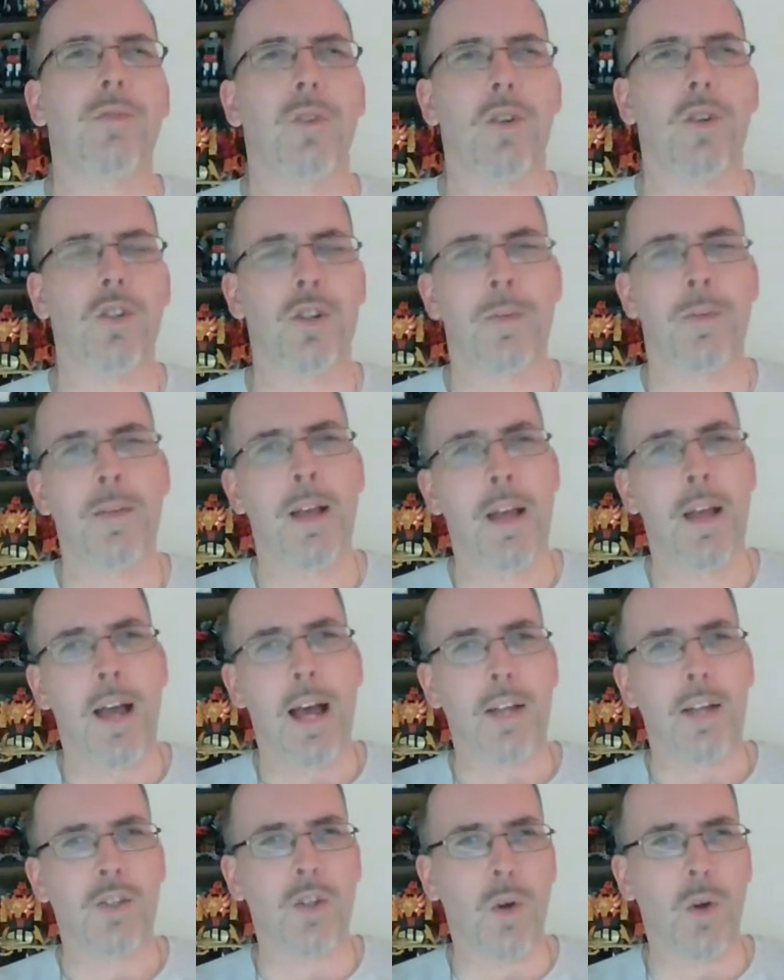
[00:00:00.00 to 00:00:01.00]
version.
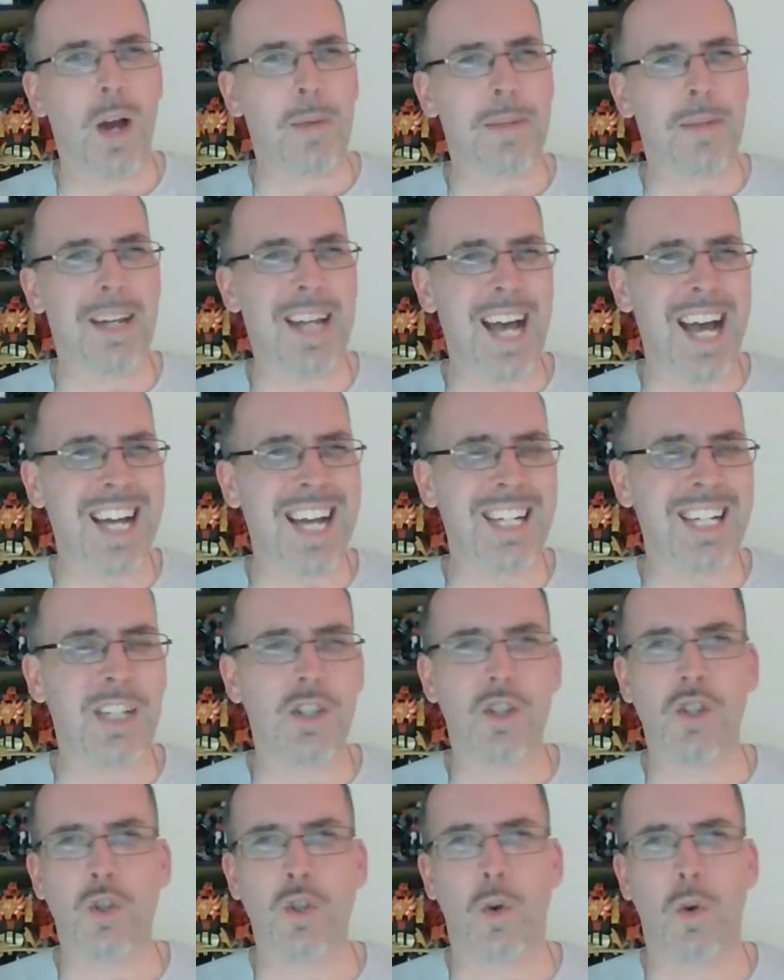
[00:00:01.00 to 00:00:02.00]
So I'm not
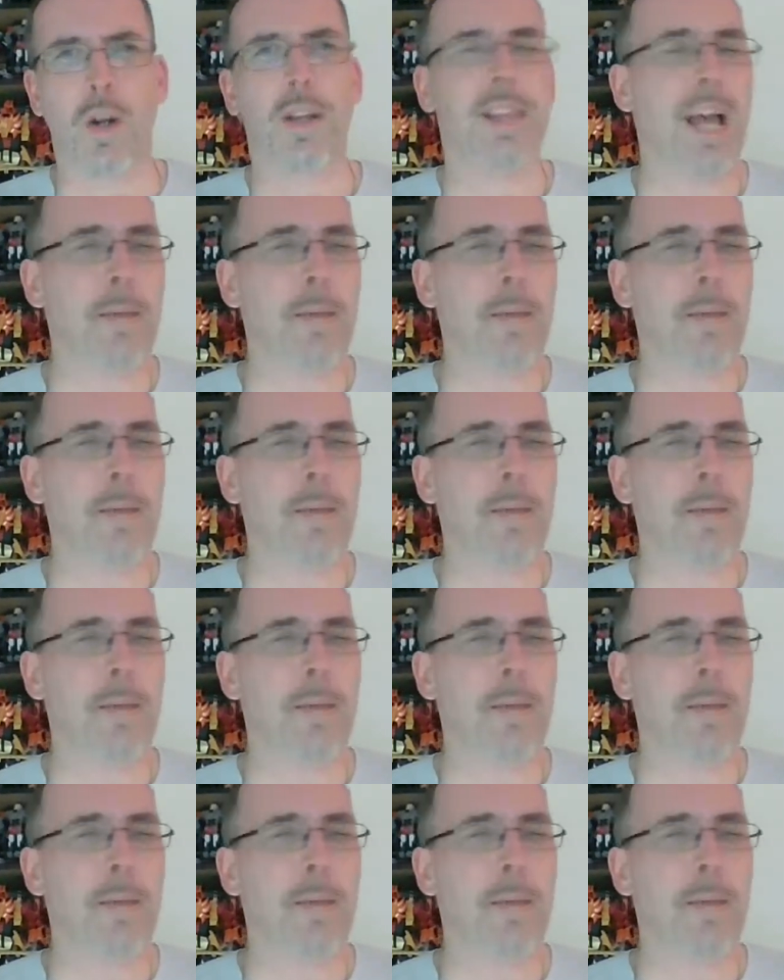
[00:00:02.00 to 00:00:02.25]
sure.